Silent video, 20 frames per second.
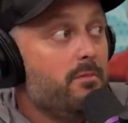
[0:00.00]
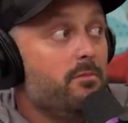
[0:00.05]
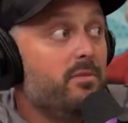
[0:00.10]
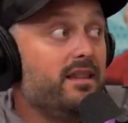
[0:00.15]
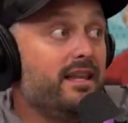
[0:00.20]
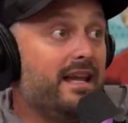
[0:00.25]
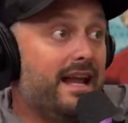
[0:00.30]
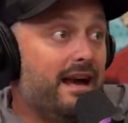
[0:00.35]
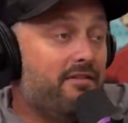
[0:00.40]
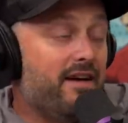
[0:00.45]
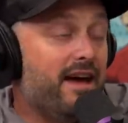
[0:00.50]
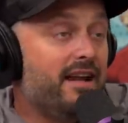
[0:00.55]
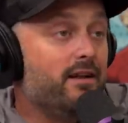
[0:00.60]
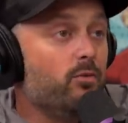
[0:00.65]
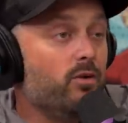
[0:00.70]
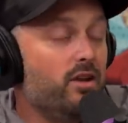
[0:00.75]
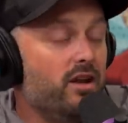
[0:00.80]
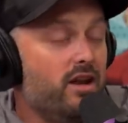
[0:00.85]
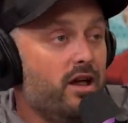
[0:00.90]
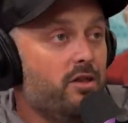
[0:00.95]
But then I've had
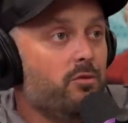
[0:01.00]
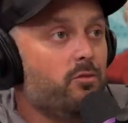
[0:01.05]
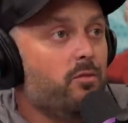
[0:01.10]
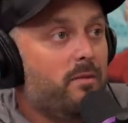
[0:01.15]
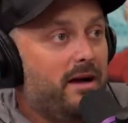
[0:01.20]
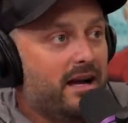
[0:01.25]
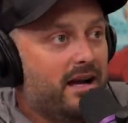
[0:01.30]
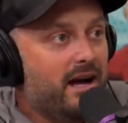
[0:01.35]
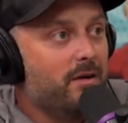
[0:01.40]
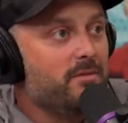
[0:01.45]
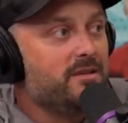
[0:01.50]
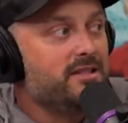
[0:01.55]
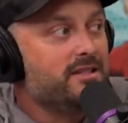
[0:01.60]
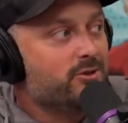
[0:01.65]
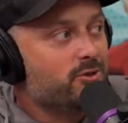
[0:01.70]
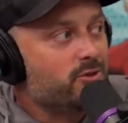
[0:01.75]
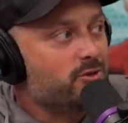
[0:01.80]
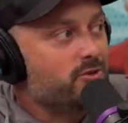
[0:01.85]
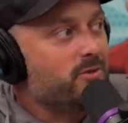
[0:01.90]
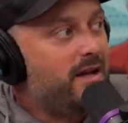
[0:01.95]
it with another, with my Comedy
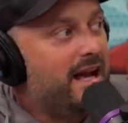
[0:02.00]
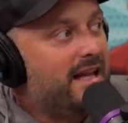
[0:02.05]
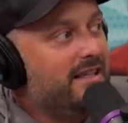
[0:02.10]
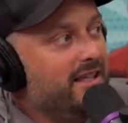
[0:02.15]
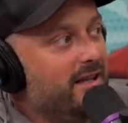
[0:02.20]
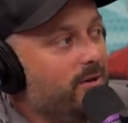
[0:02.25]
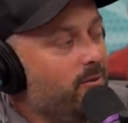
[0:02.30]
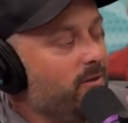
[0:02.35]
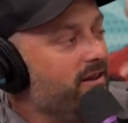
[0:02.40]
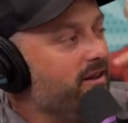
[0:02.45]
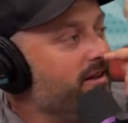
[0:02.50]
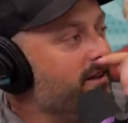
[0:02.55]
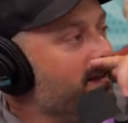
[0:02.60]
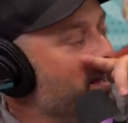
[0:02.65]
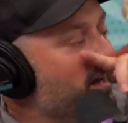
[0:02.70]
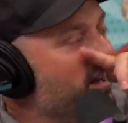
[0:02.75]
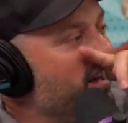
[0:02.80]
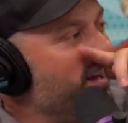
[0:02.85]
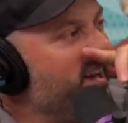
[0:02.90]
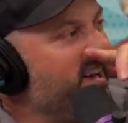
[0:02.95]
Central. I did it with
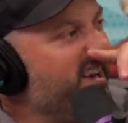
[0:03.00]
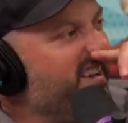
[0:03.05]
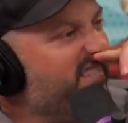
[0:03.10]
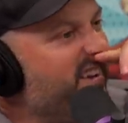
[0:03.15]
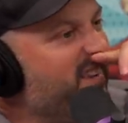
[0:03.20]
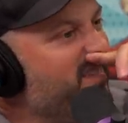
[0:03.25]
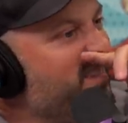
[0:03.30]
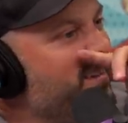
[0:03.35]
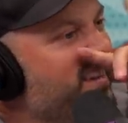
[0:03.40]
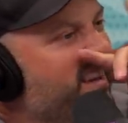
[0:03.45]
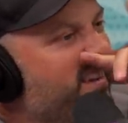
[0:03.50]
maybe a